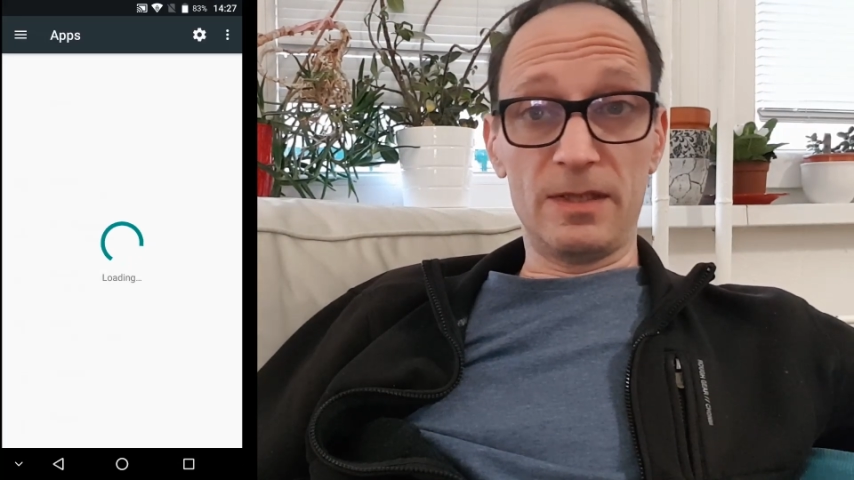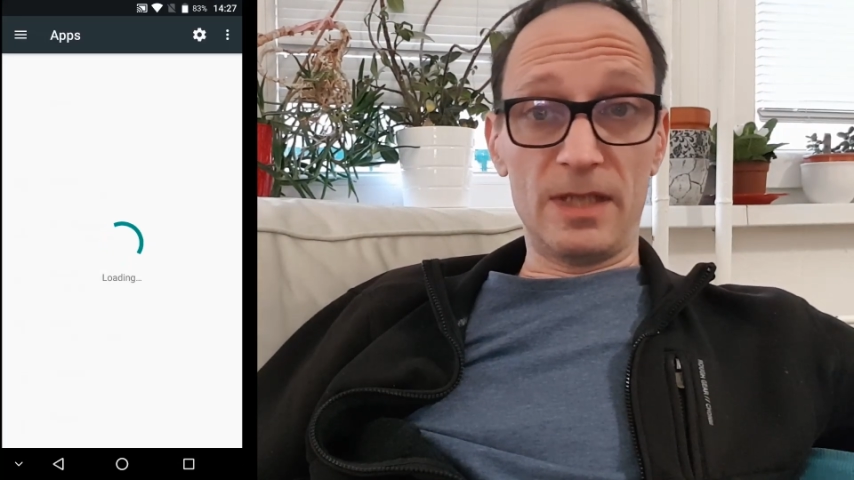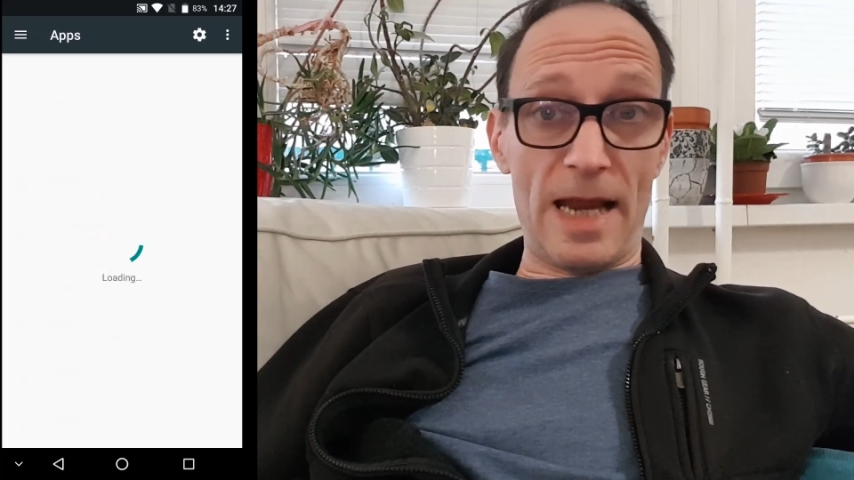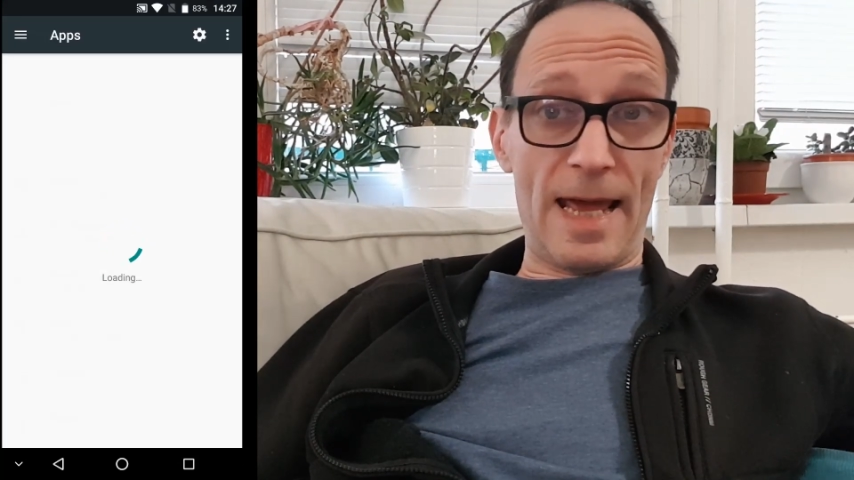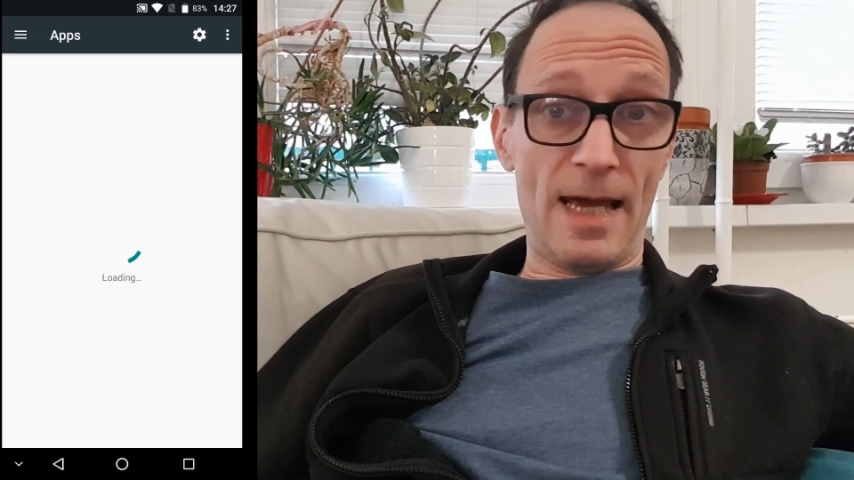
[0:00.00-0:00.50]

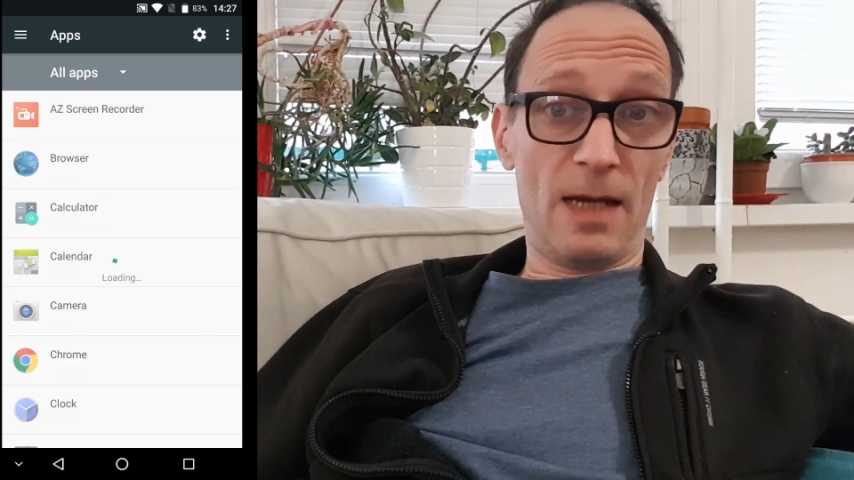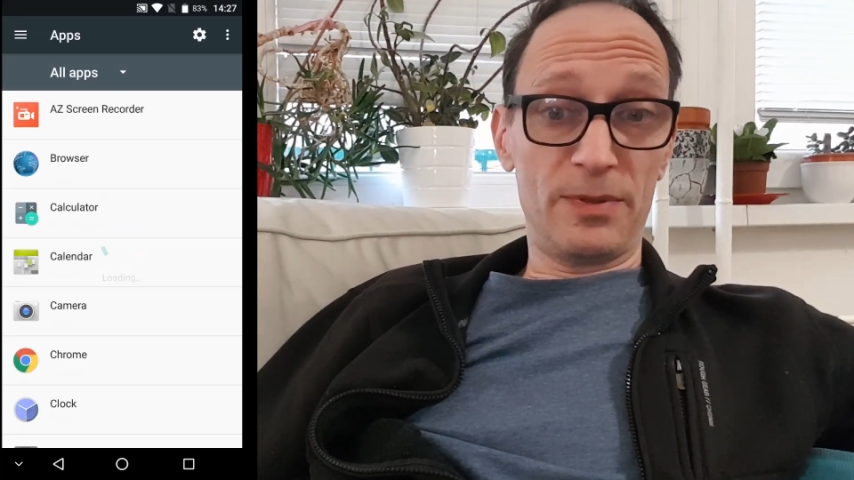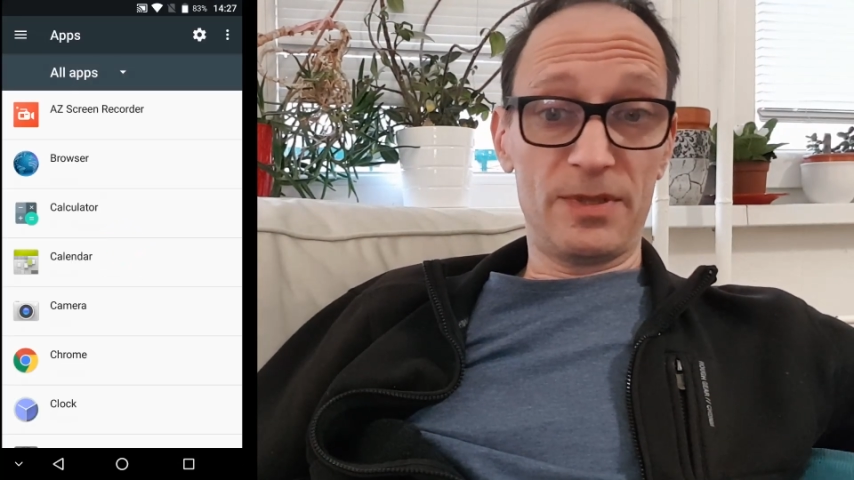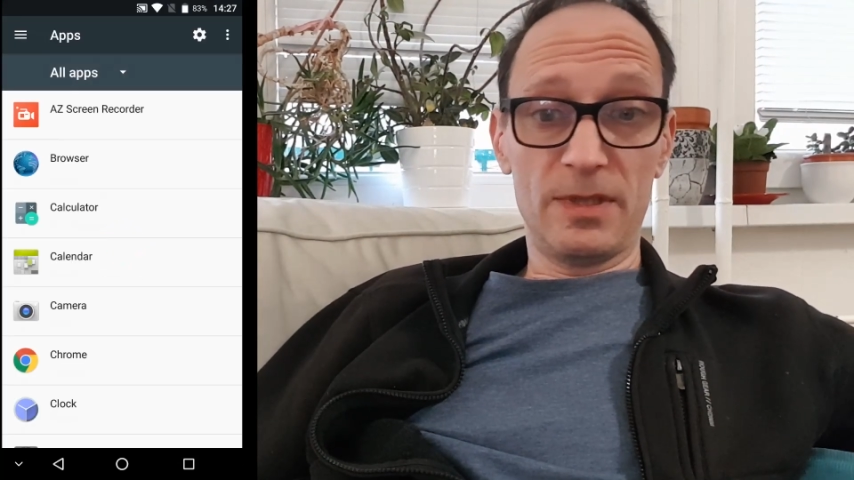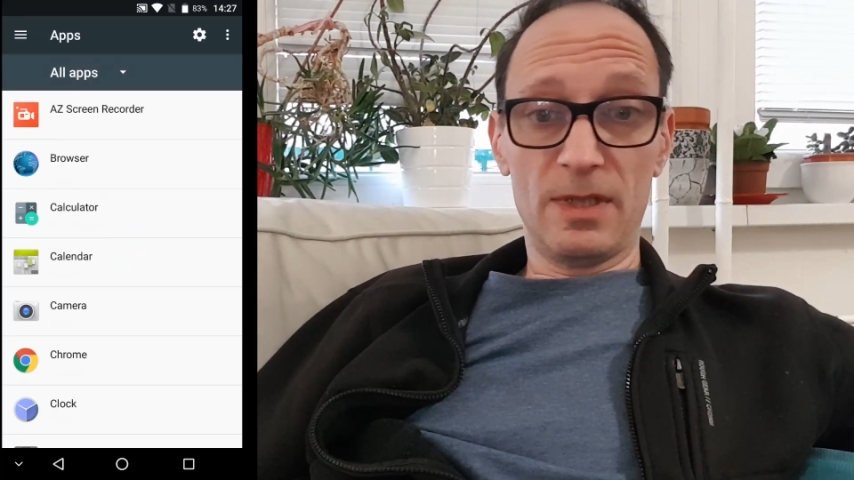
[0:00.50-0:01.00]
then
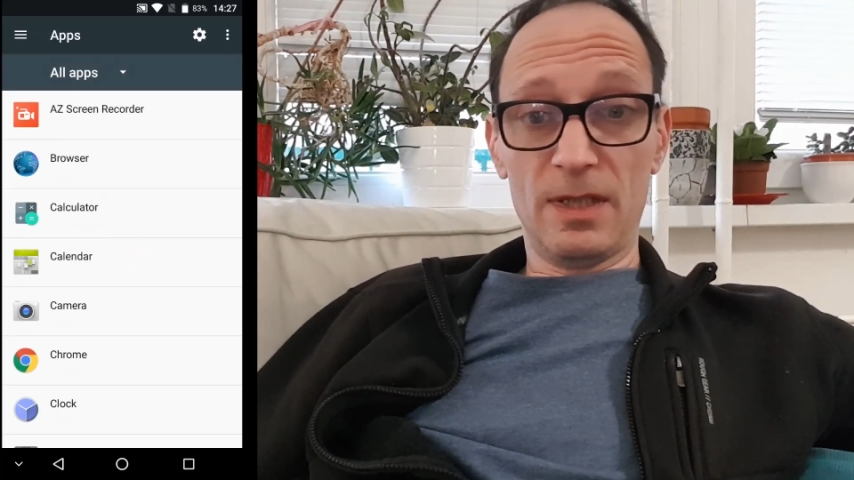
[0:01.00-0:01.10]
apps,